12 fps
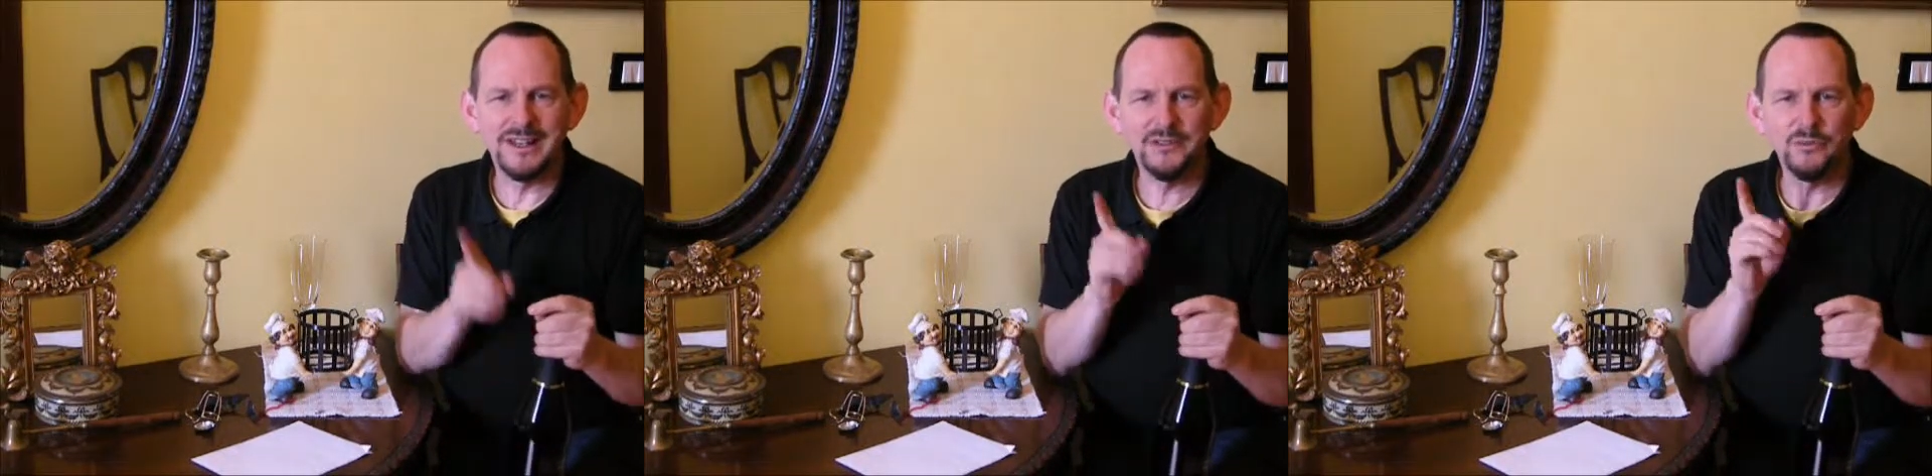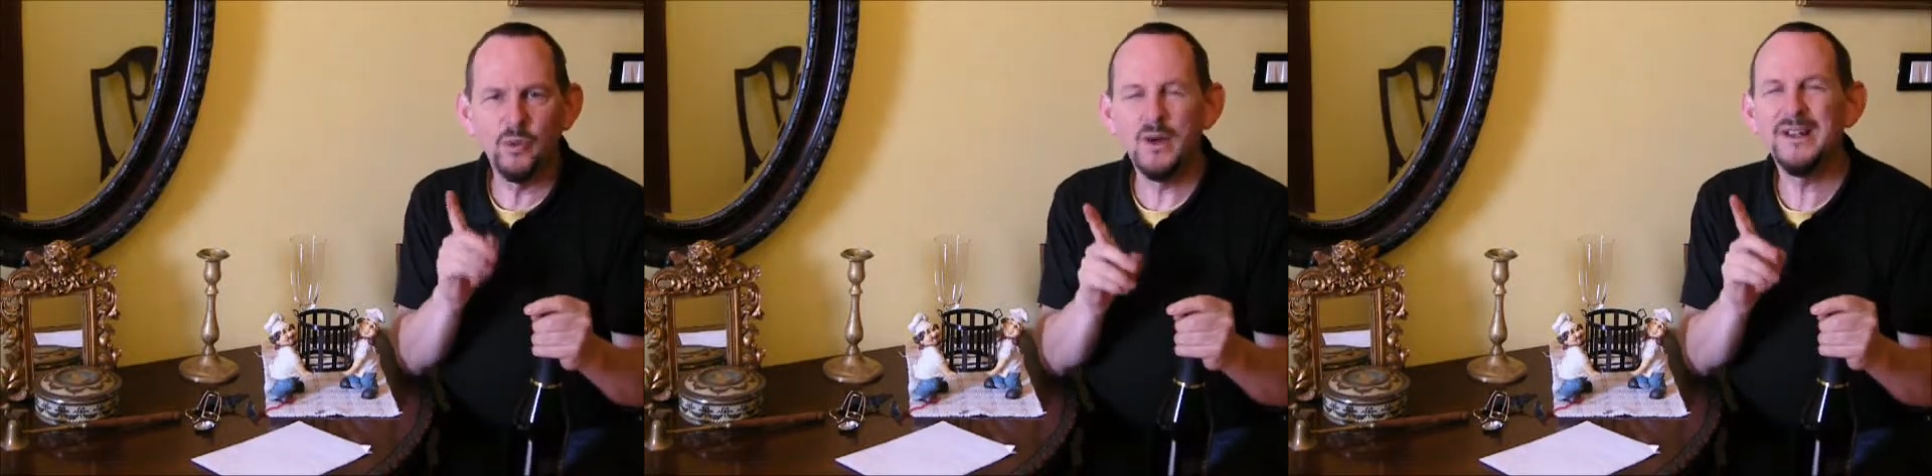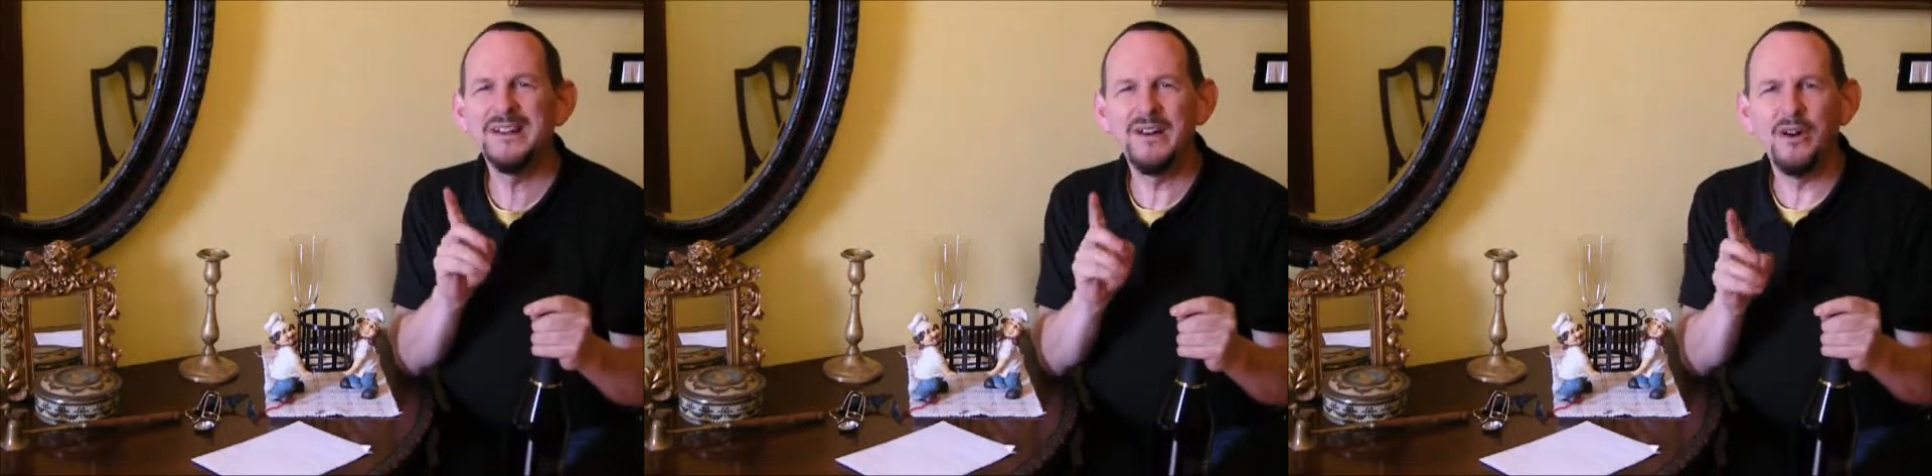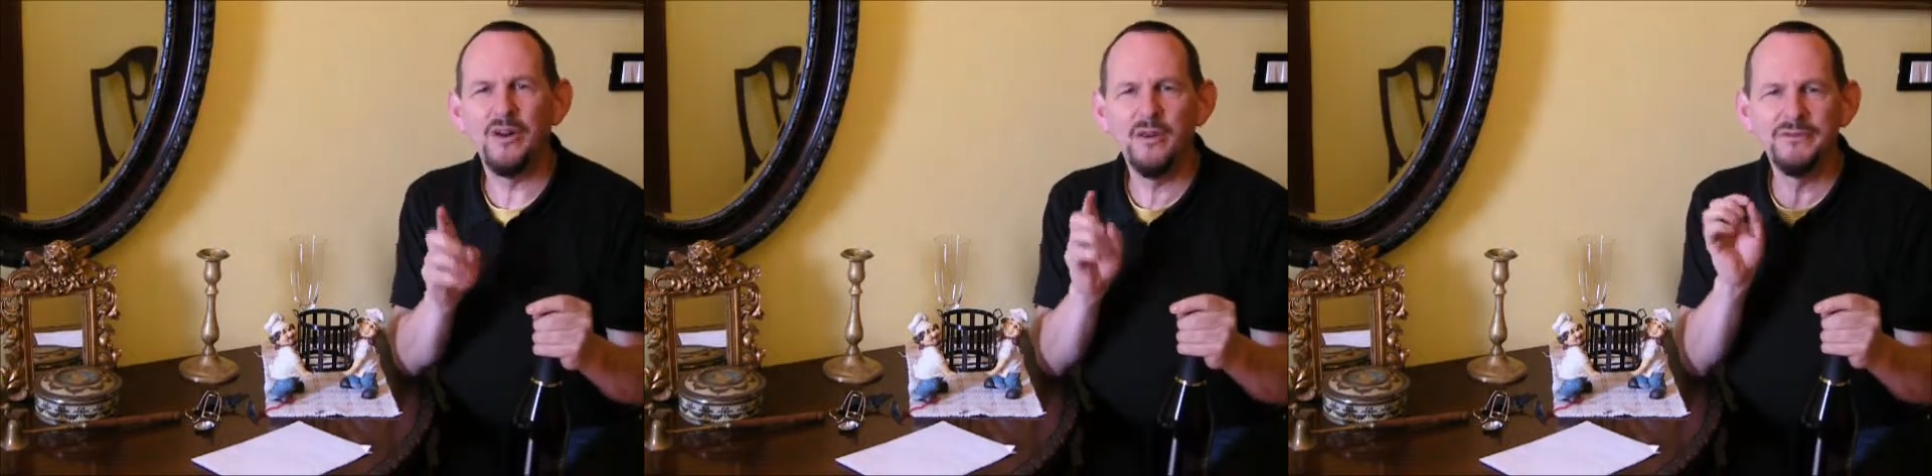as
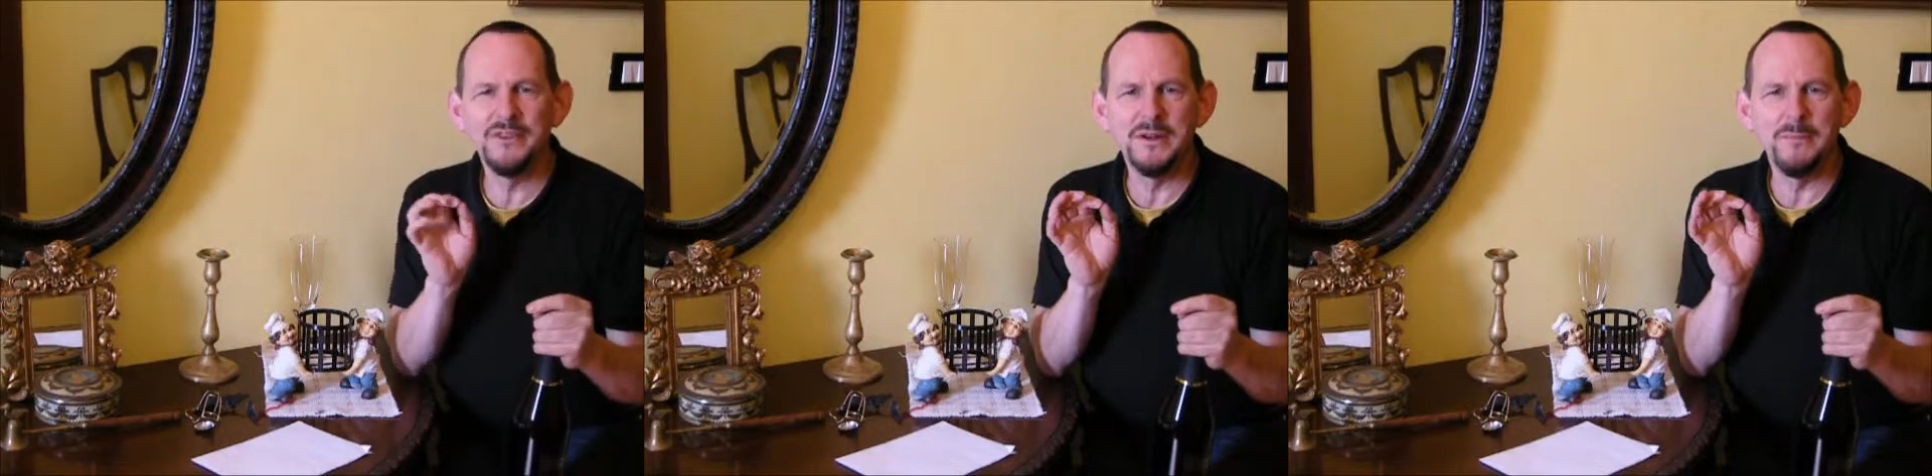one of